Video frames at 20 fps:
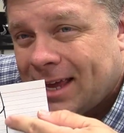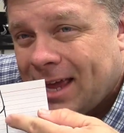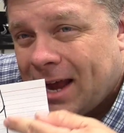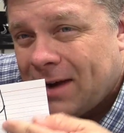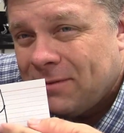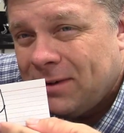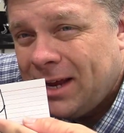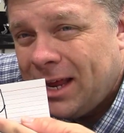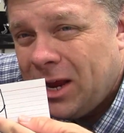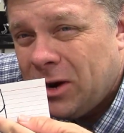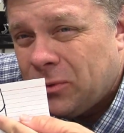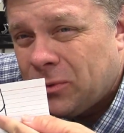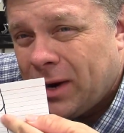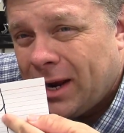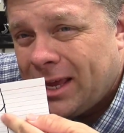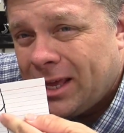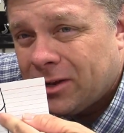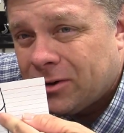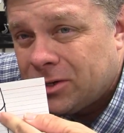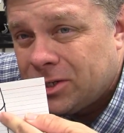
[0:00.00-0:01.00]
kind of an
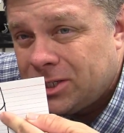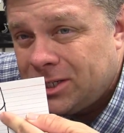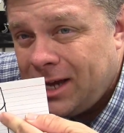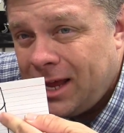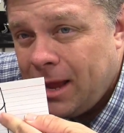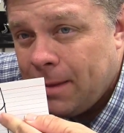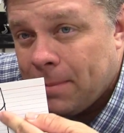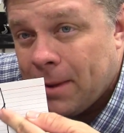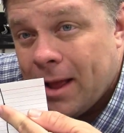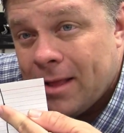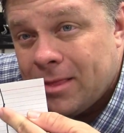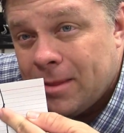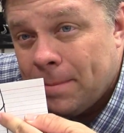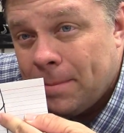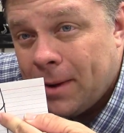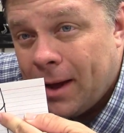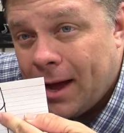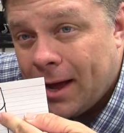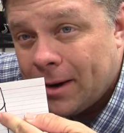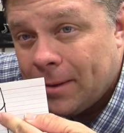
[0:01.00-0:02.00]
irregular shape at the
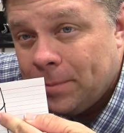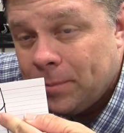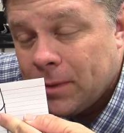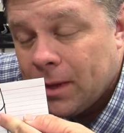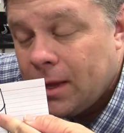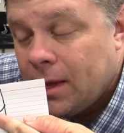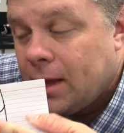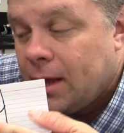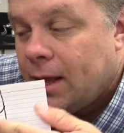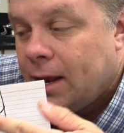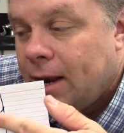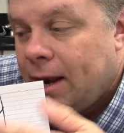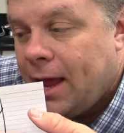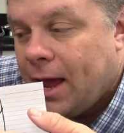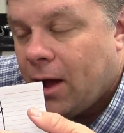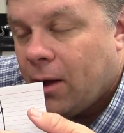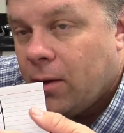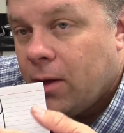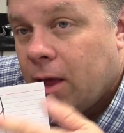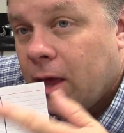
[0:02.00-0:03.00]
bottom.
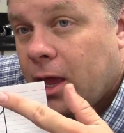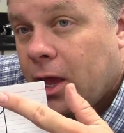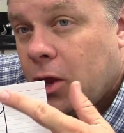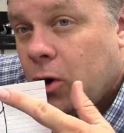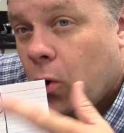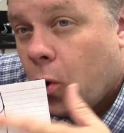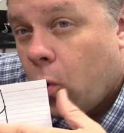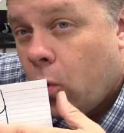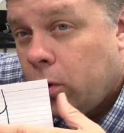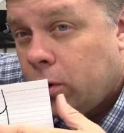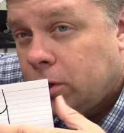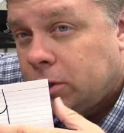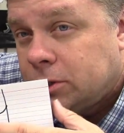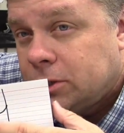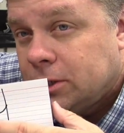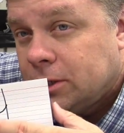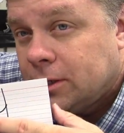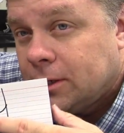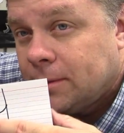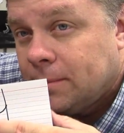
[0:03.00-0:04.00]
Now, in order
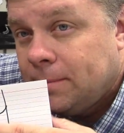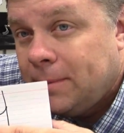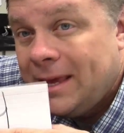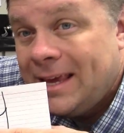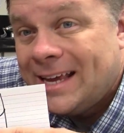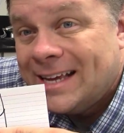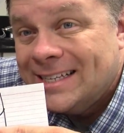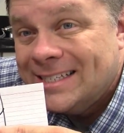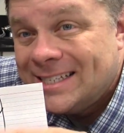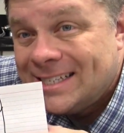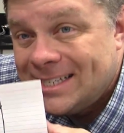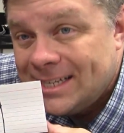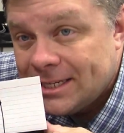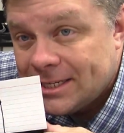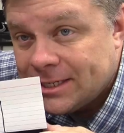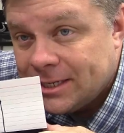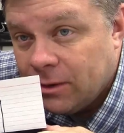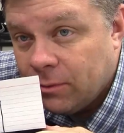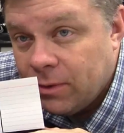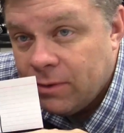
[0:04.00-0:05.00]
to be
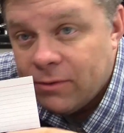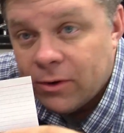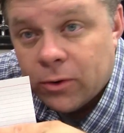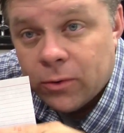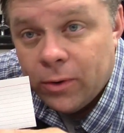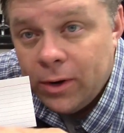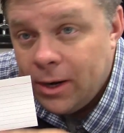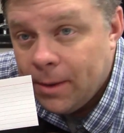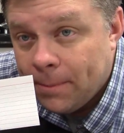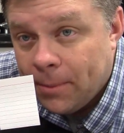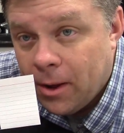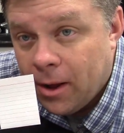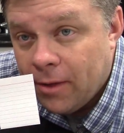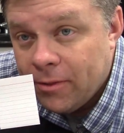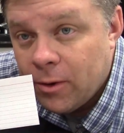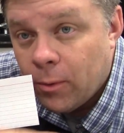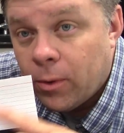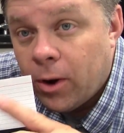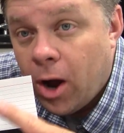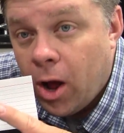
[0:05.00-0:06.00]
consistent, we've agreed upon
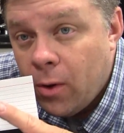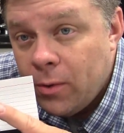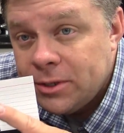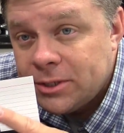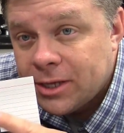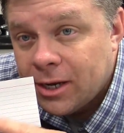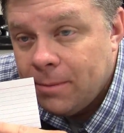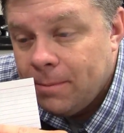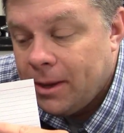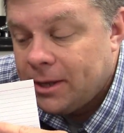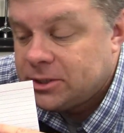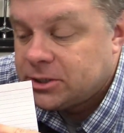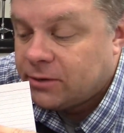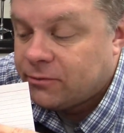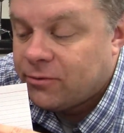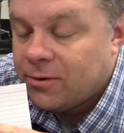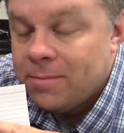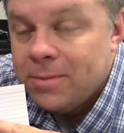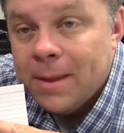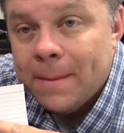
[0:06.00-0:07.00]
that we're always going to measure
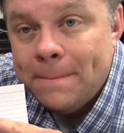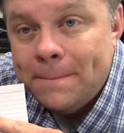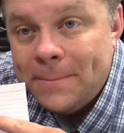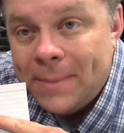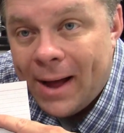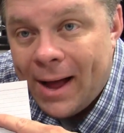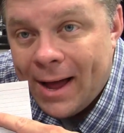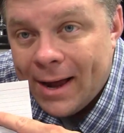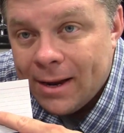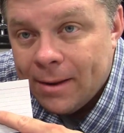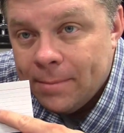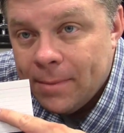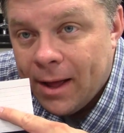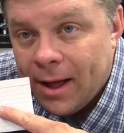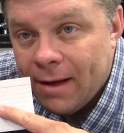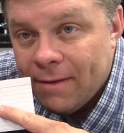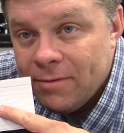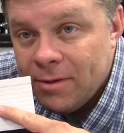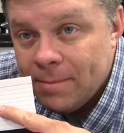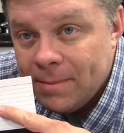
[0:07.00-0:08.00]
from the bottom
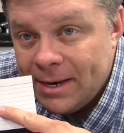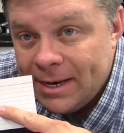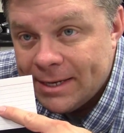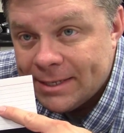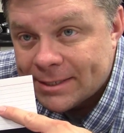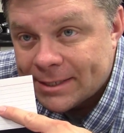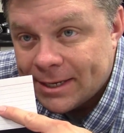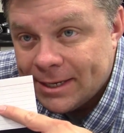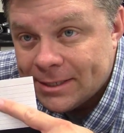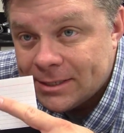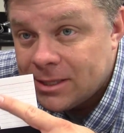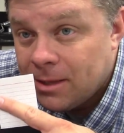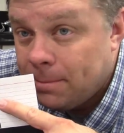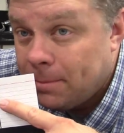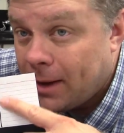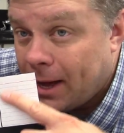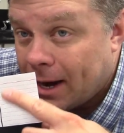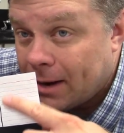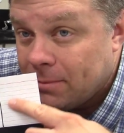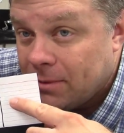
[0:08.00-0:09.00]
of the meniscus, the
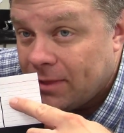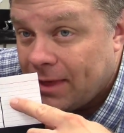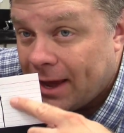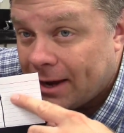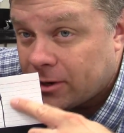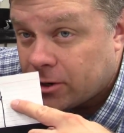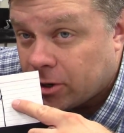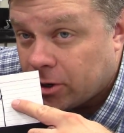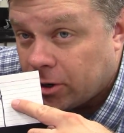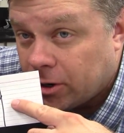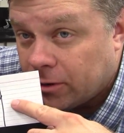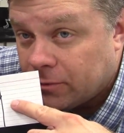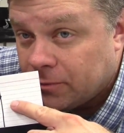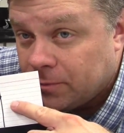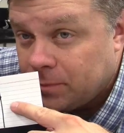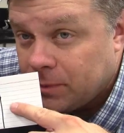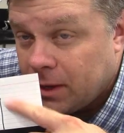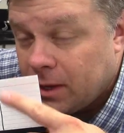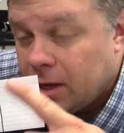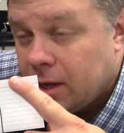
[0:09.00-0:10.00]
bottom of that curve.
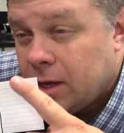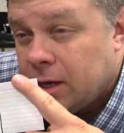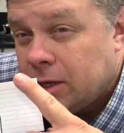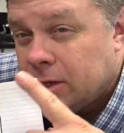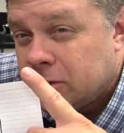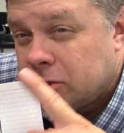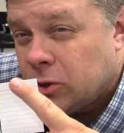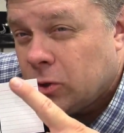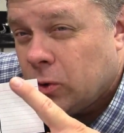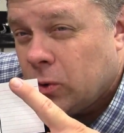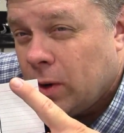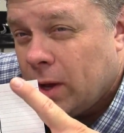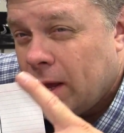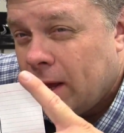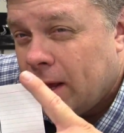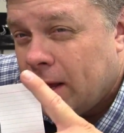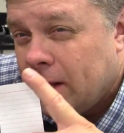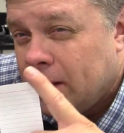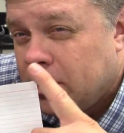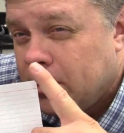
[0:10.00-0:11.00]
So
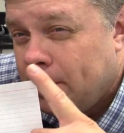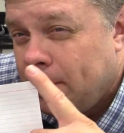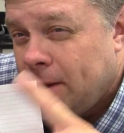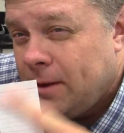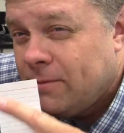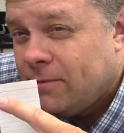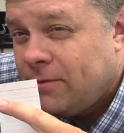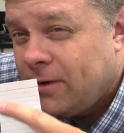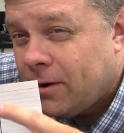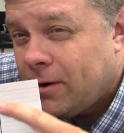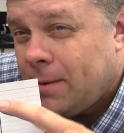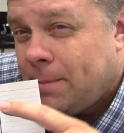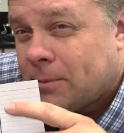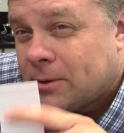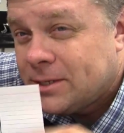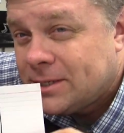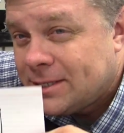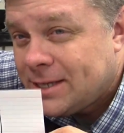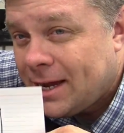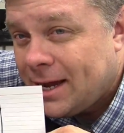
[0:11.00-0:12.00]
to be very
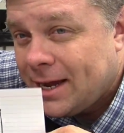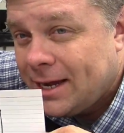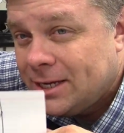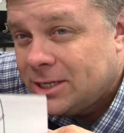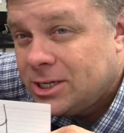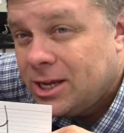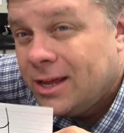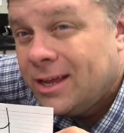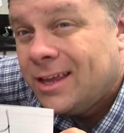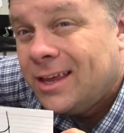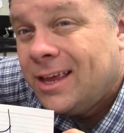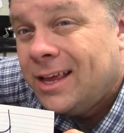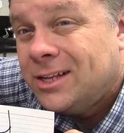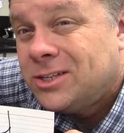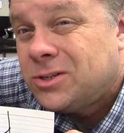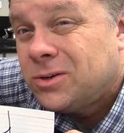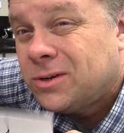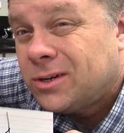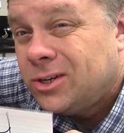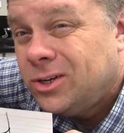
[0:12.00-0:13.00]
precise,
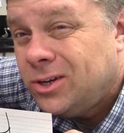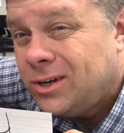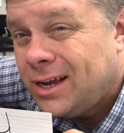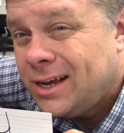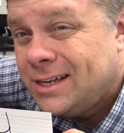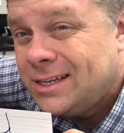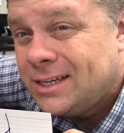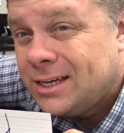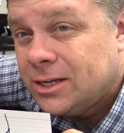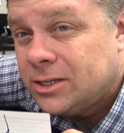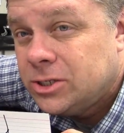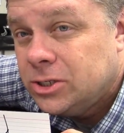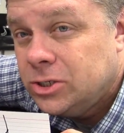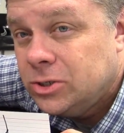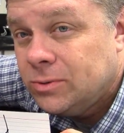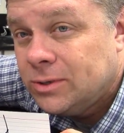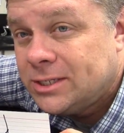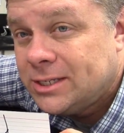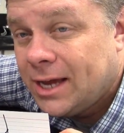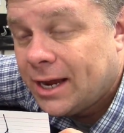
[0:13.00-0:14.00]
it's a good idea to
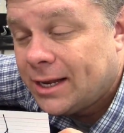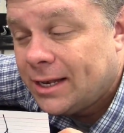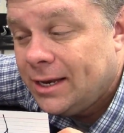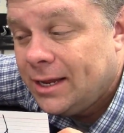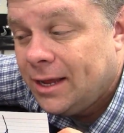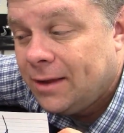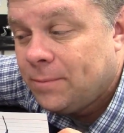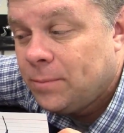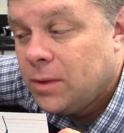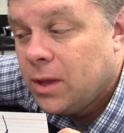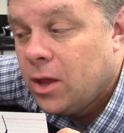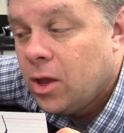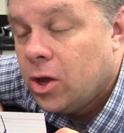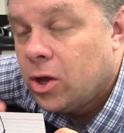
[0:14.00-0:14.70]
do a technique